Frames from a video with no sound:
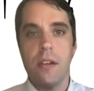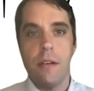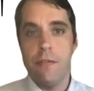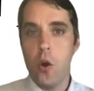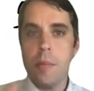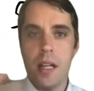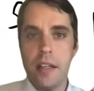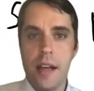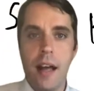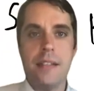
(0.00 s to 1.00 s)
formula
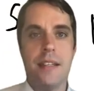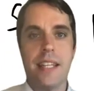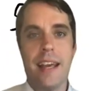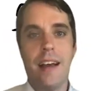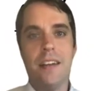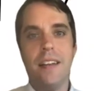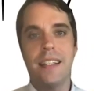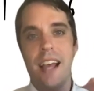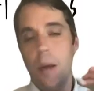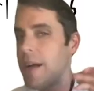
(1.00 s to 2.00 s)
does is it calculates
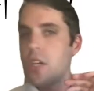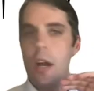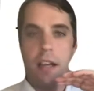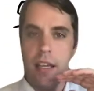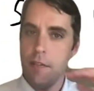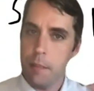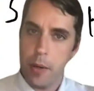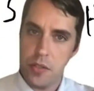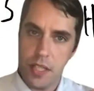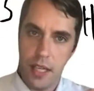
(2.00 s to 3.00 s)
how much a given
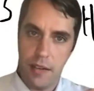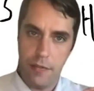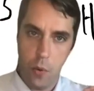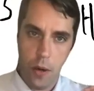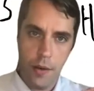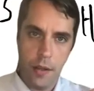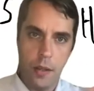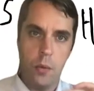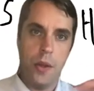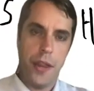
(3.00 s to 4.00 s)
person can afford,
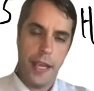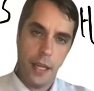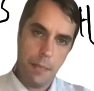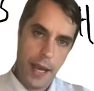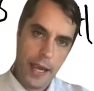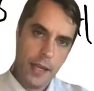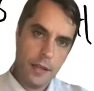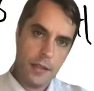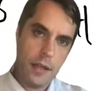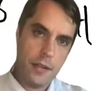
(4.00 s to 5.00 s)
what they can pay
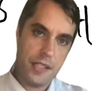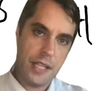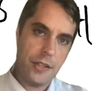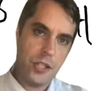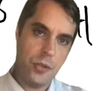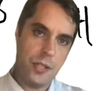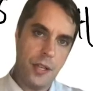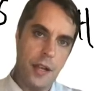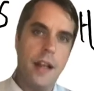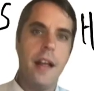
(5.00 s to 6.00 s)
under the statute.
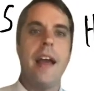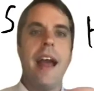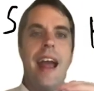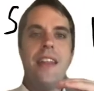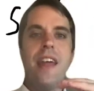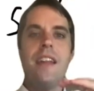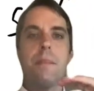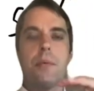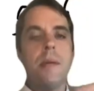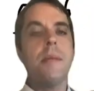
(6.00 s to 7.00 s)
And then the
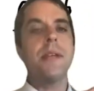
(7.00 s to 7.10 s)
premium tax